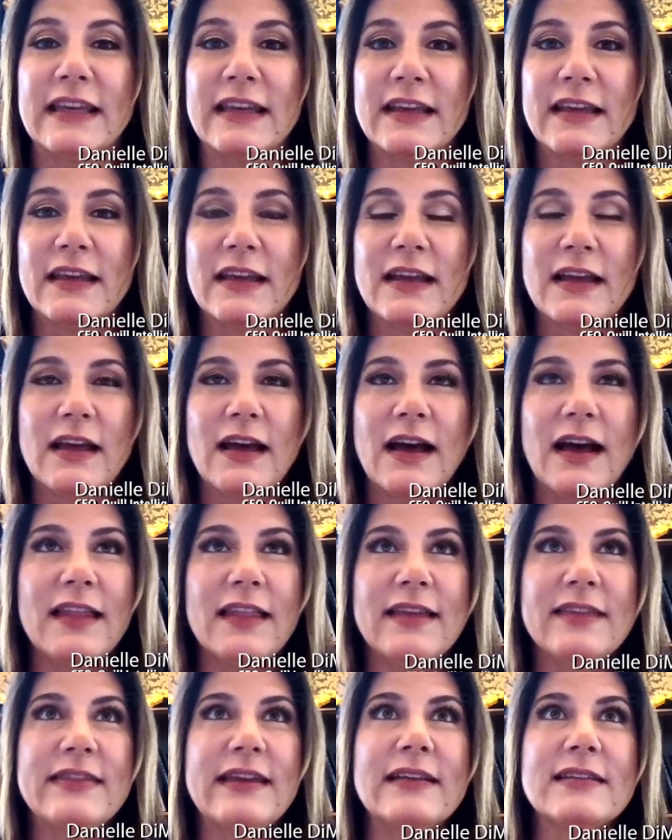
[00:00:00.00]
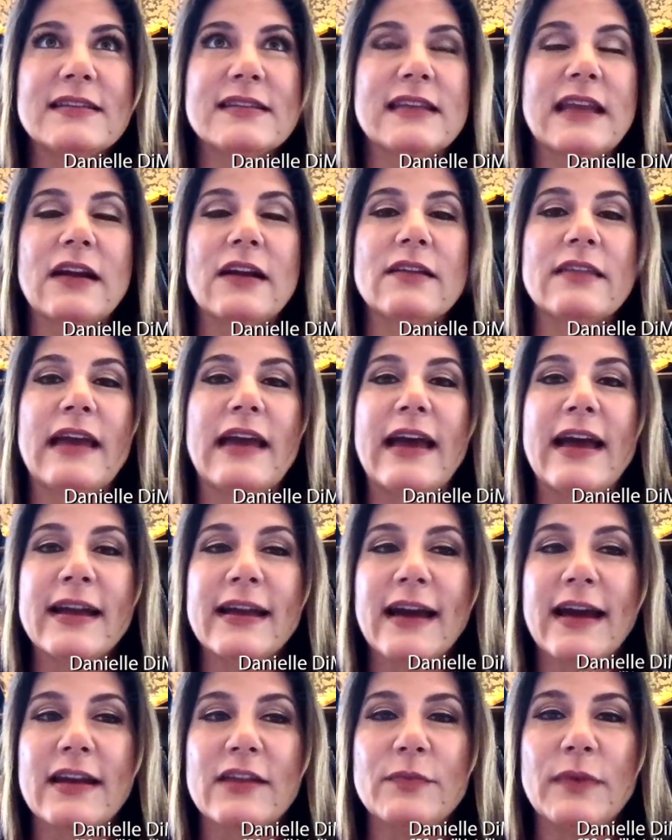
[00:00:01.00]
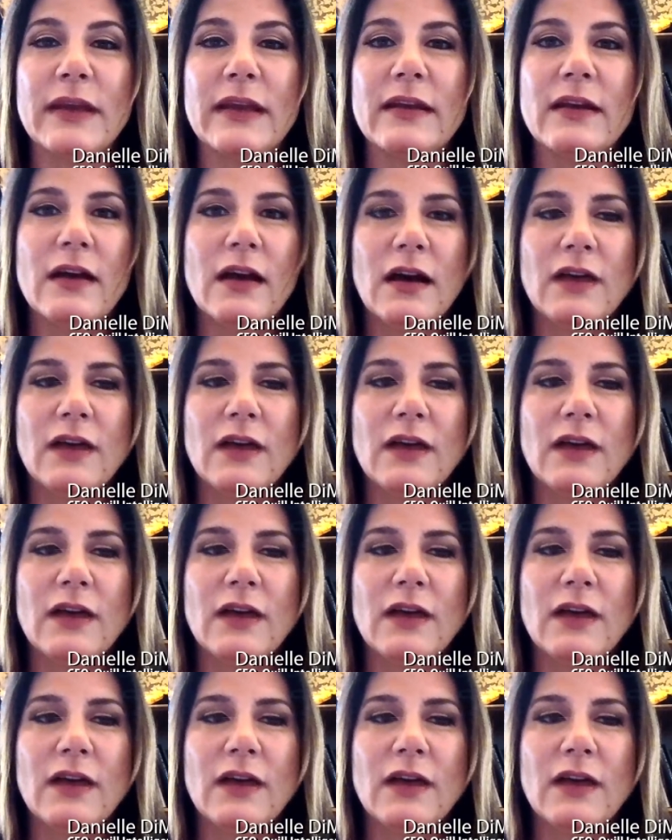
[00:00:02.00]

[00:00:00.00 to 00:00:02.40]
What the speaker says: Mm-hmm. That scared the heck out of me.